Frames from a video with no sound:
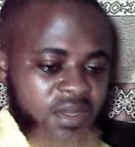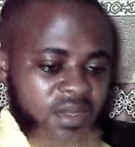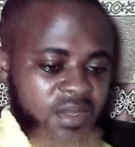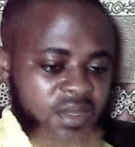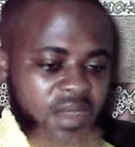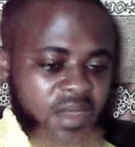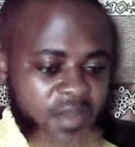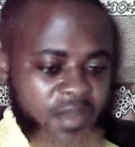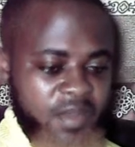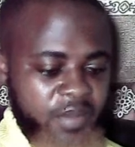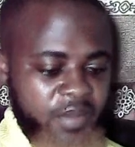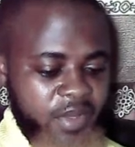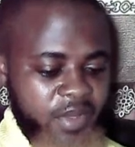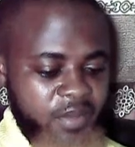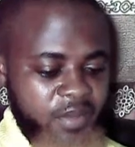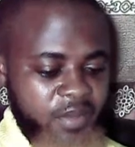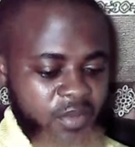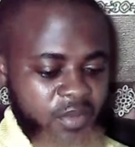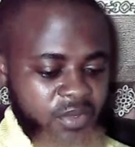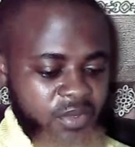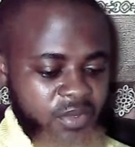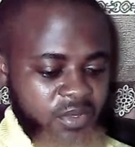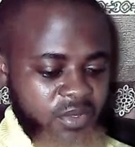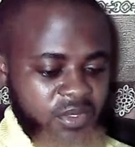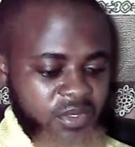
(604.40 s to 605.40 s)
and making
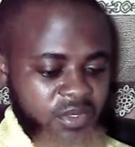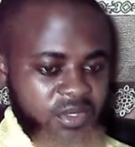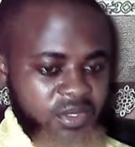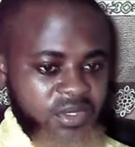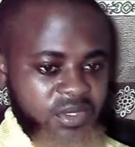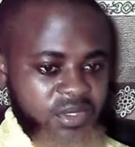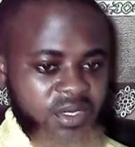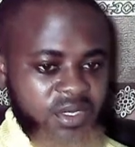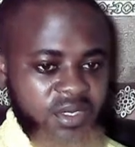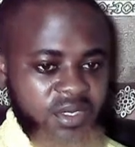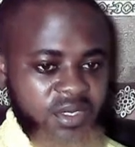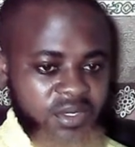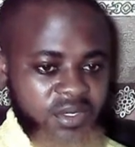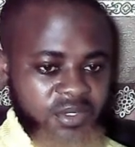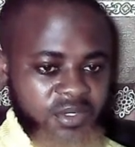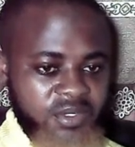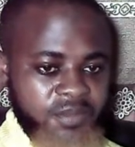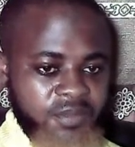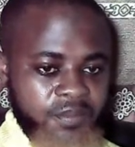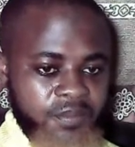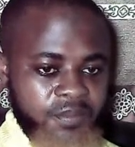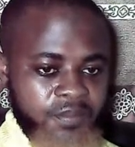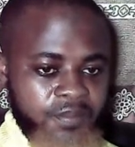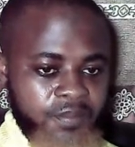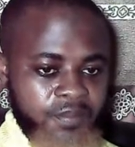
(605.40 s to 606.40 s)
money on the internet.
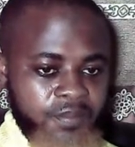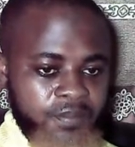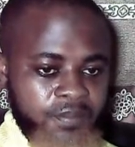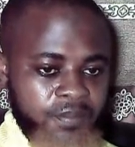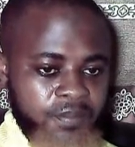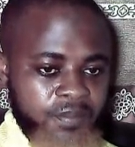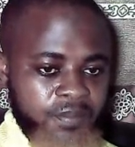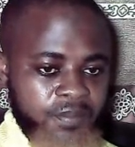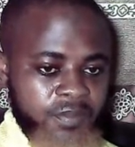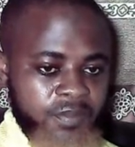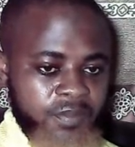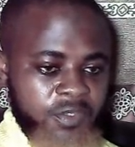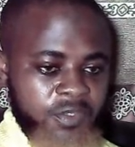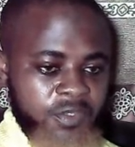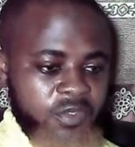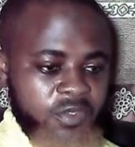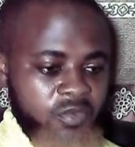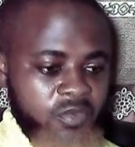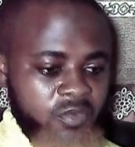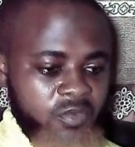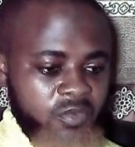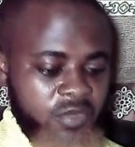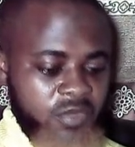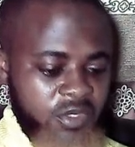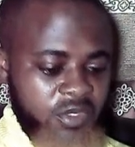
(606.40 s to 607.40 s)

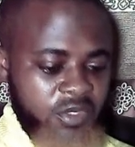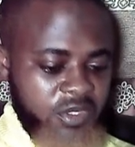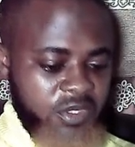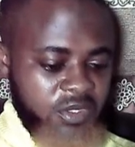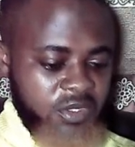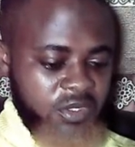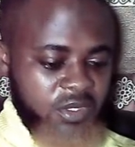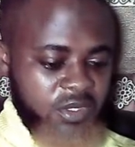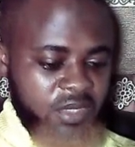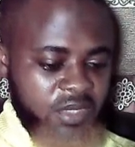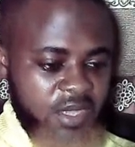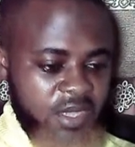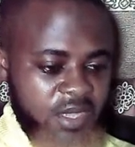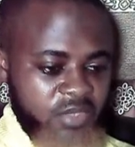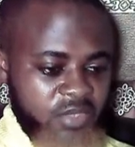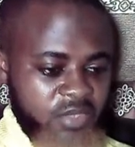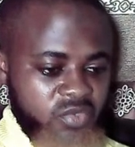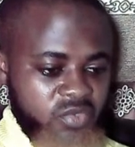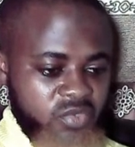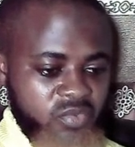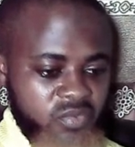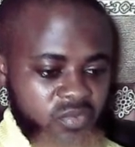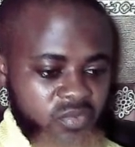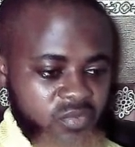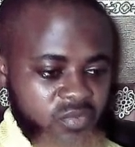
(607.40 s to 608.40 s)
So this is the title.
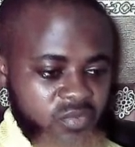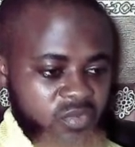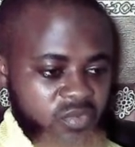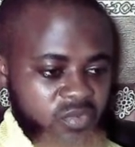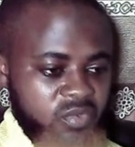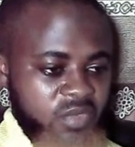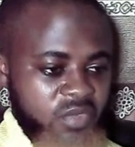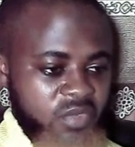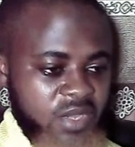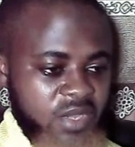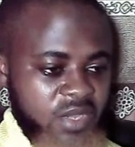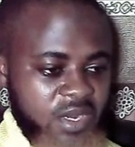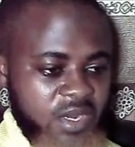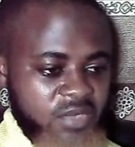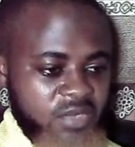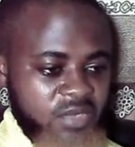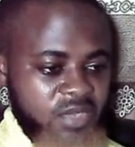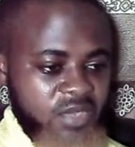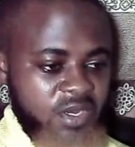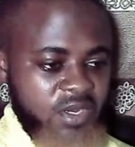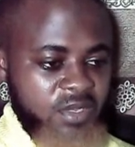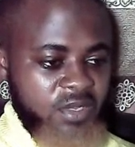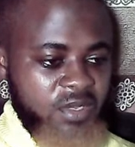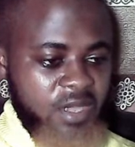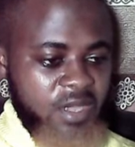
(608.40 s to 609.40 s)
So you can
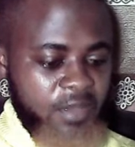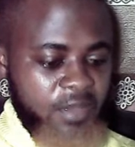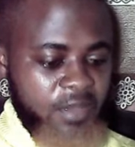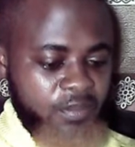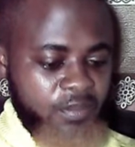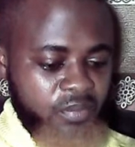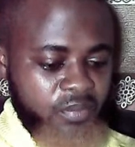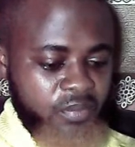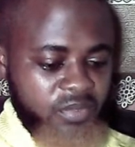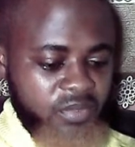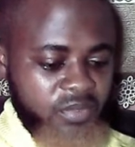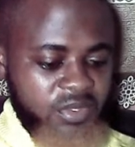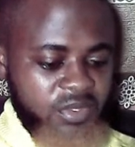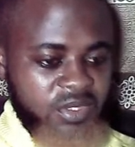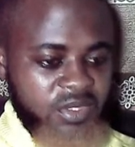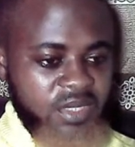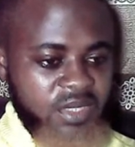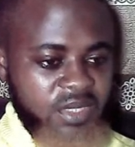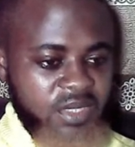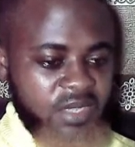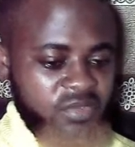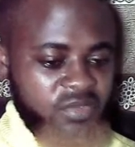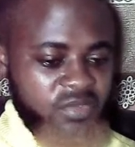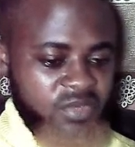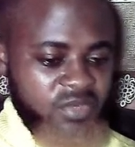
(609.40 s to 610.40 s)
actually like put the
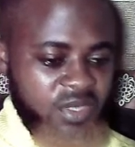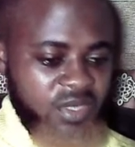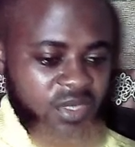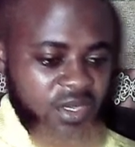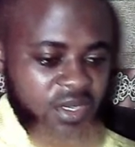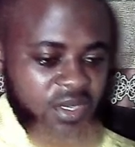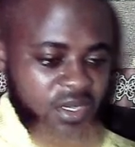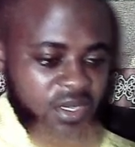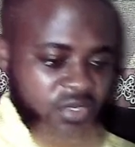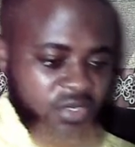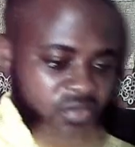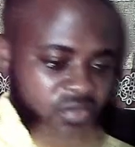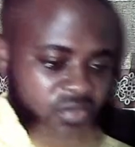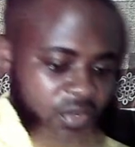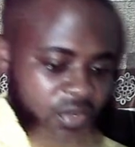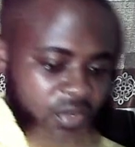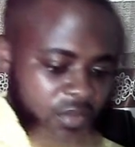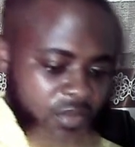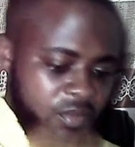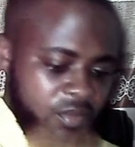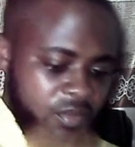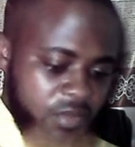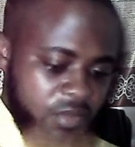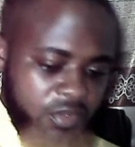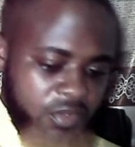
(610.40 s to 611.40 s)
title there as well.
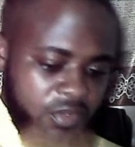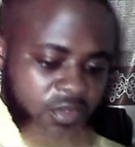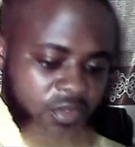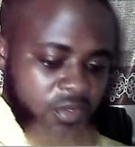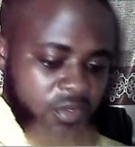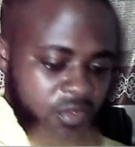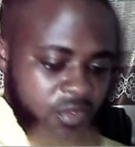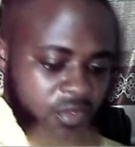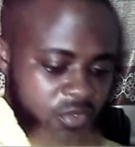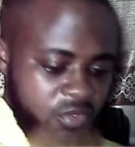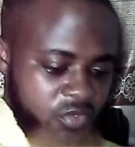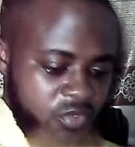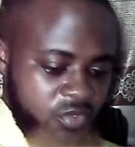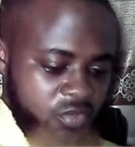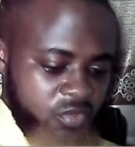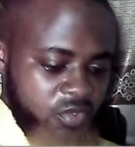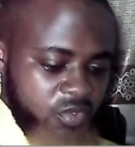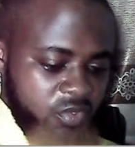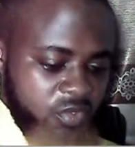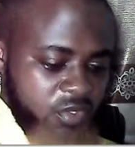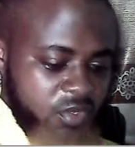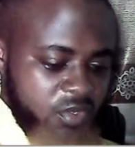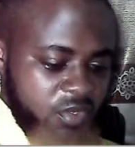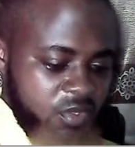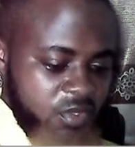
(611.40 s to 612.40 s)
So
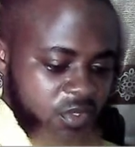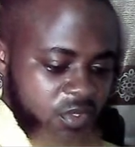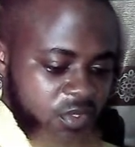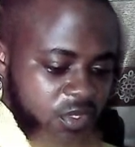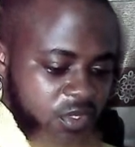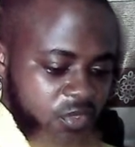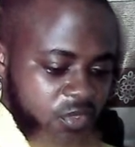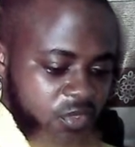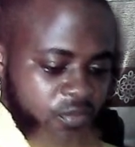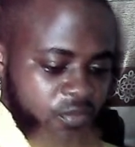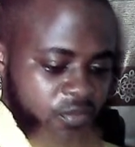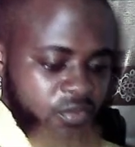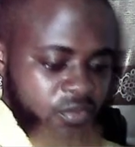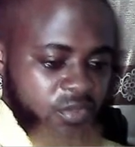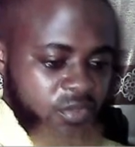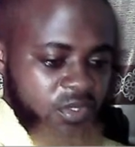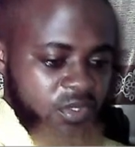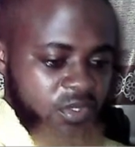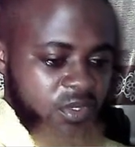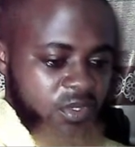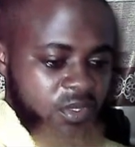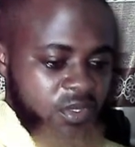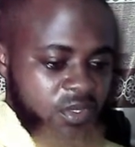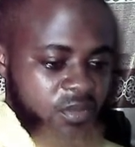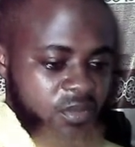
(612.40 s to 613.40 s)
the content, you put the
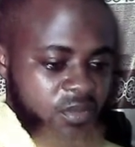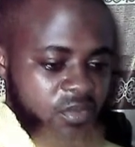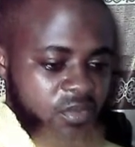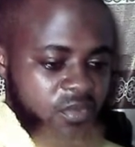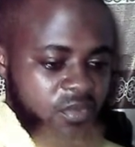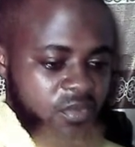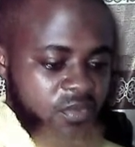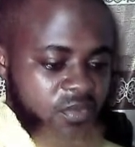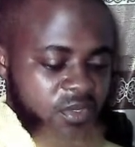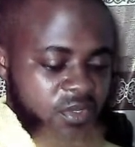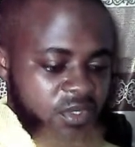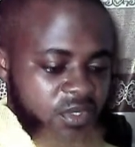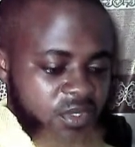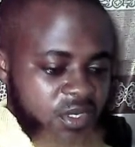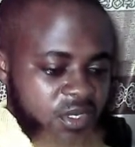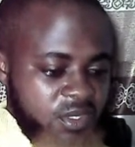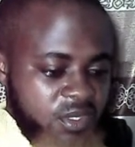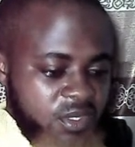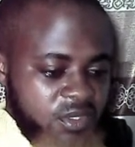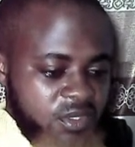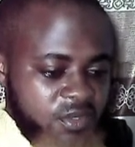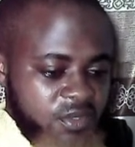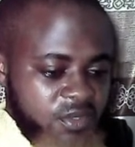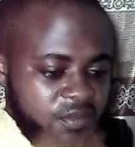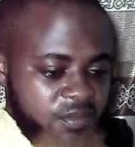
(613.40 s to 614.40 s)
table of content